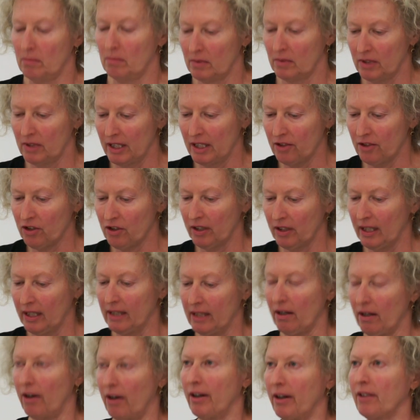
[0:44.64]
teaching
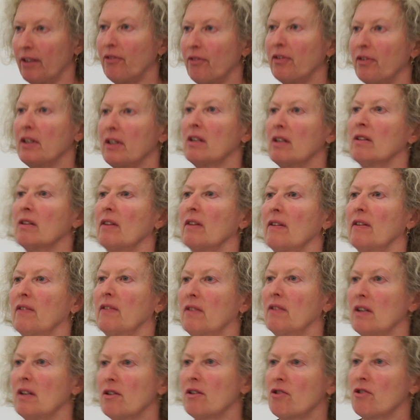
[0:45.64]
in art field is
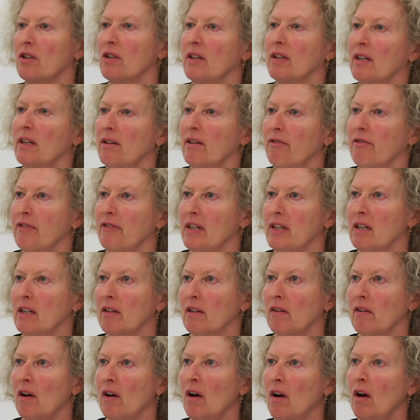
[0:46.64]
teaching in a
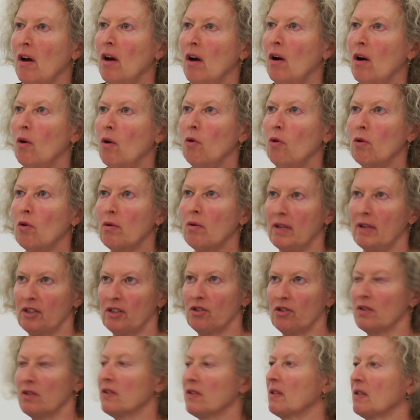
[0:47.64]
field who
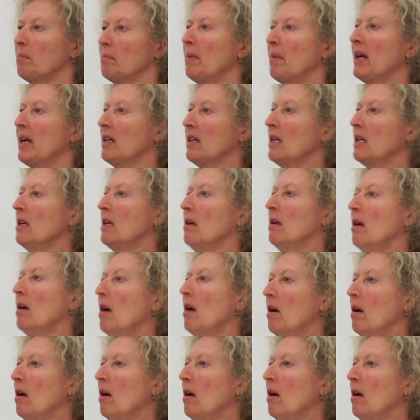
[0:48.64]
questions many